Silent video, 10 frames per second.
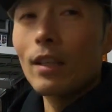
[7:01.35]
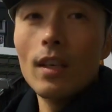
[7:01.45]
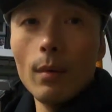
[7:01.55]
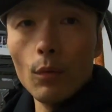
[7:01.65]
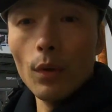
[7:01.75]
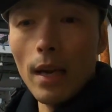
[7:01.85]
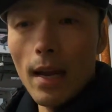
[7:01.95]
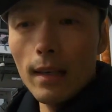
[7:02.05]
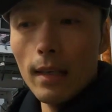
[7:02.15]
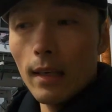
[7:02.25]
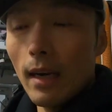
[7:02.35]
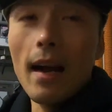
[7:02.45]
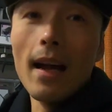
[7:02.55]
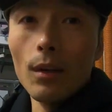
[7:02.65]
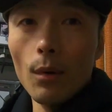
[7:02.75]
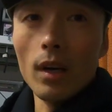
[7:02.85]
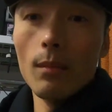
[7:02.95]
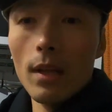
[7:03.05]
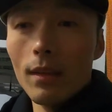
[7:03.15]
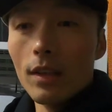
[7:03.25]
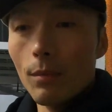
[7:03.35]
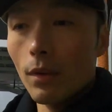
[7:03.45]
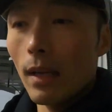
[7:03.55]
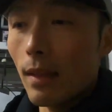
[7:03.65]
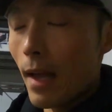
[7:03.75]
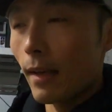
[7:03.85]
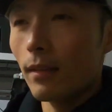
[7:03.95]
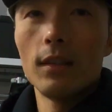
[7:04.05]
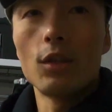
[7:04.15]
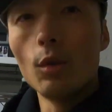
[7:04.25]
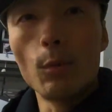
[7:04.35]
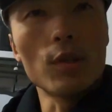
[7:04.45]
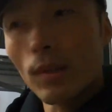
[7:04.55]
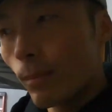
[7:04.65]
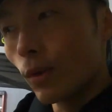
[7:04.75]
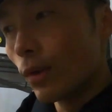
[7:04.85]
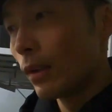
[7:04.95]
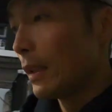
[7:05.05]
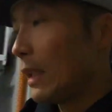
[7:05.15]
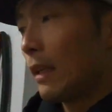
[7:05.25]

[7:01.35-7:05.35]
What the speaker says: that's coming really handy. I highly recommend something like that. Super simple,